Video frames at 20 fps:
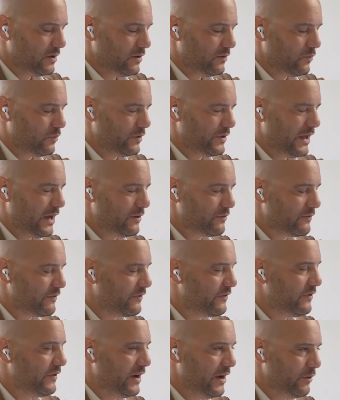without
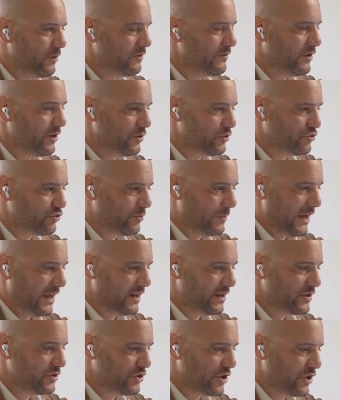very, very
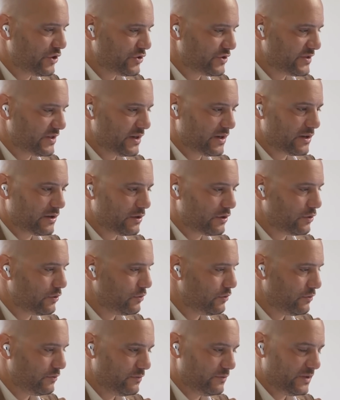dramatic changes that
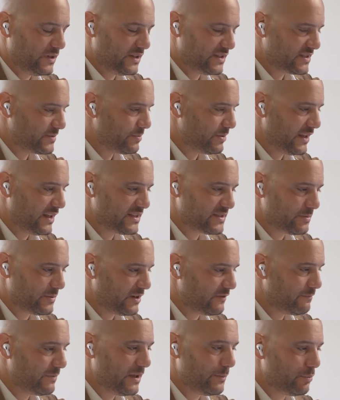include the displacement
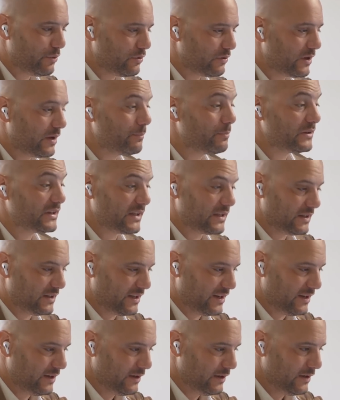of people
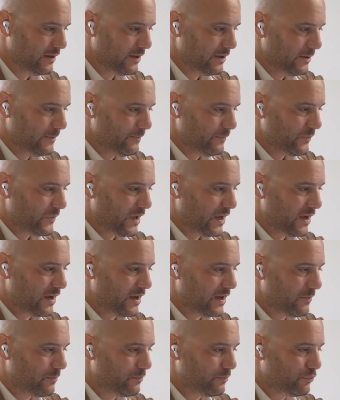completely,
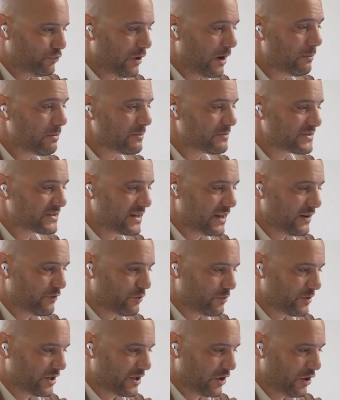problems never
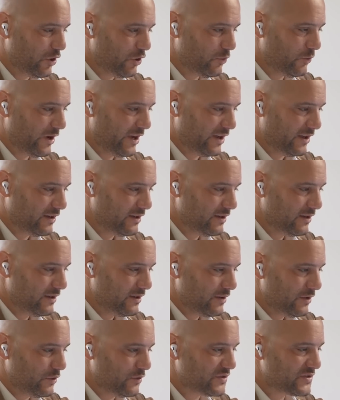really go away.
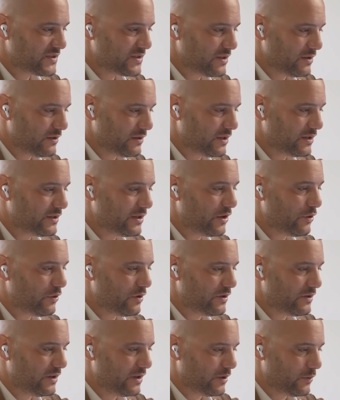You still continue to
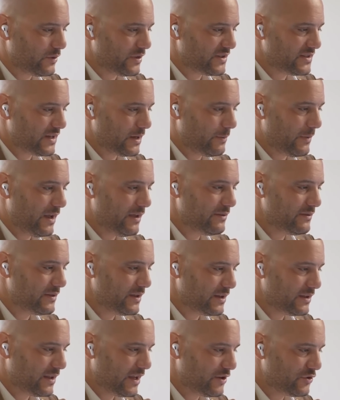deal with the same
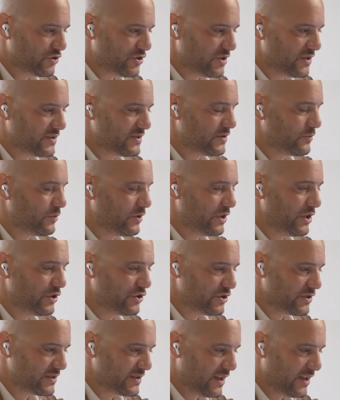ethnic tensions and
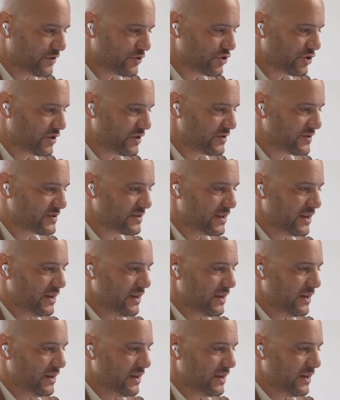religious tensions,